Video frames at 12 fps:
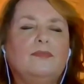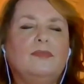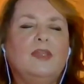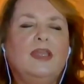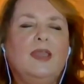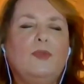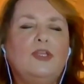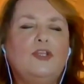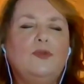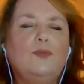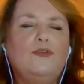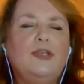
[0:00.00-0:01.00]
Again, when
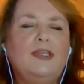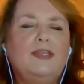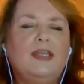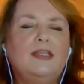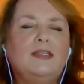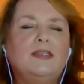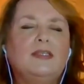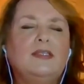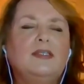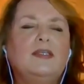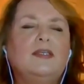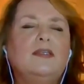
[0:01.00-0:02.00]
you breathe in,
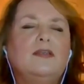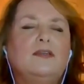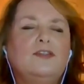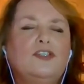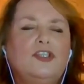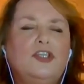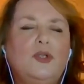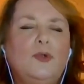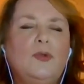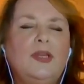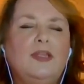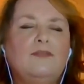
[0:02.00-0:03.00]

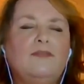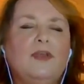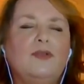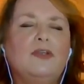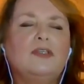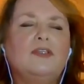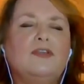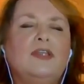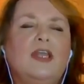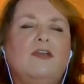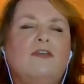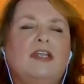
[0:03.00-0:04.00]
tune in, focus on
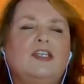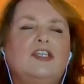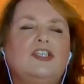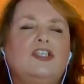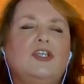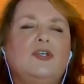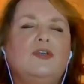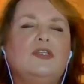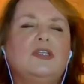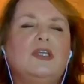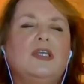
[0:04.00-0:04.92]
that gratitude.